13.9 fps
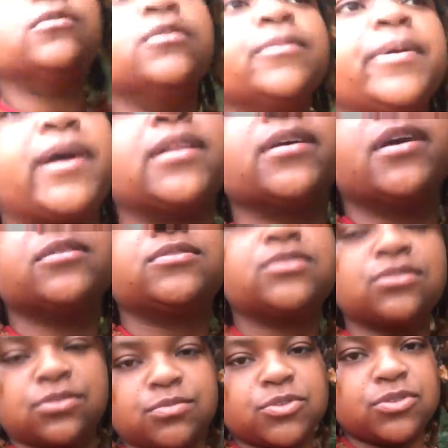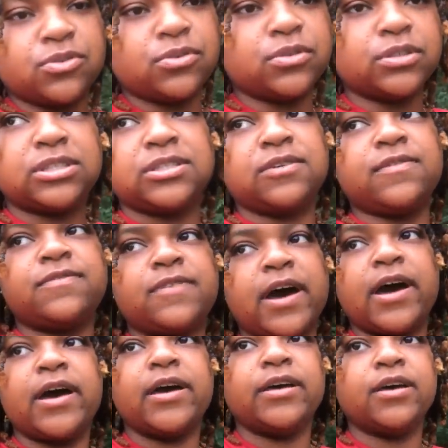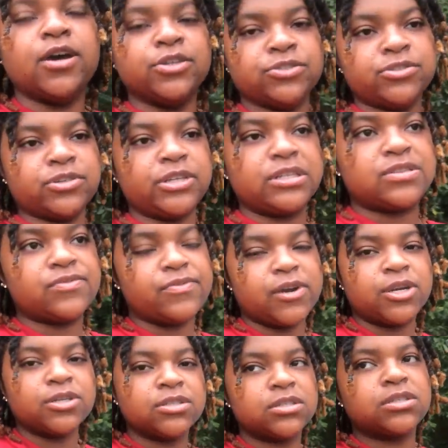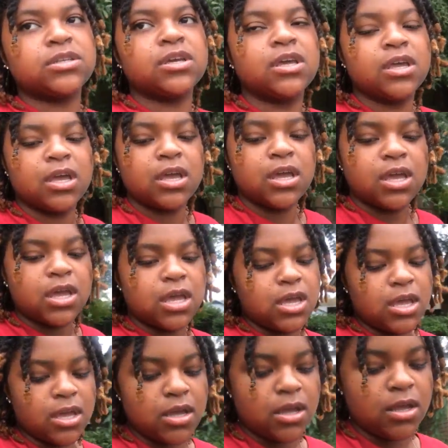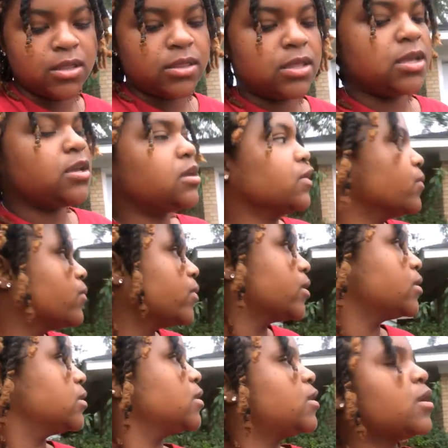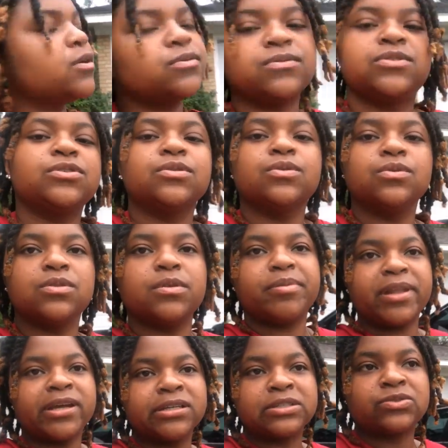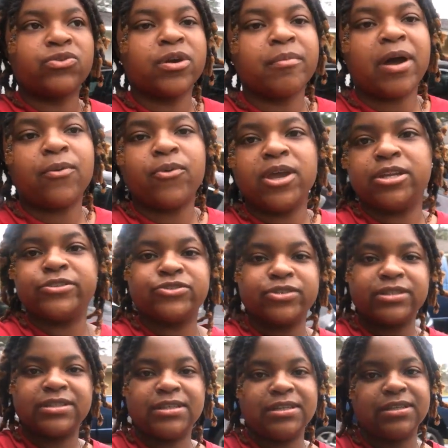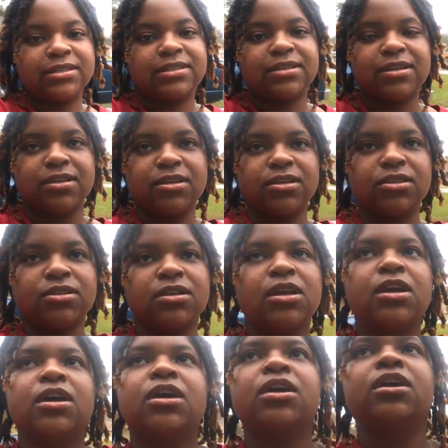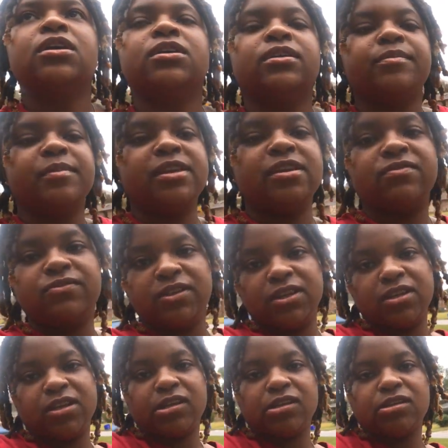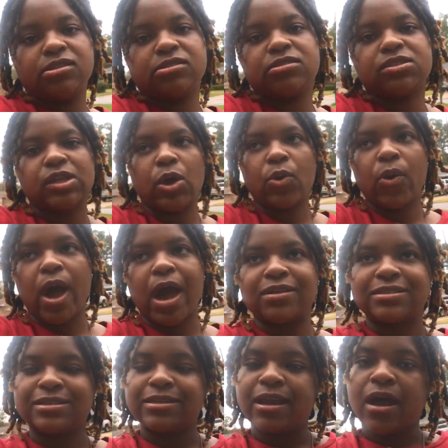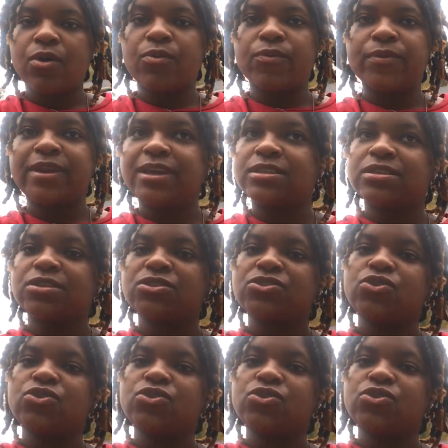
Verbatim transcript: we'll probably go to some stores to find a dress first, and then we're gonna go to the place where my wedding dress is and let me get fitted again. So I'll see y'all when we get to the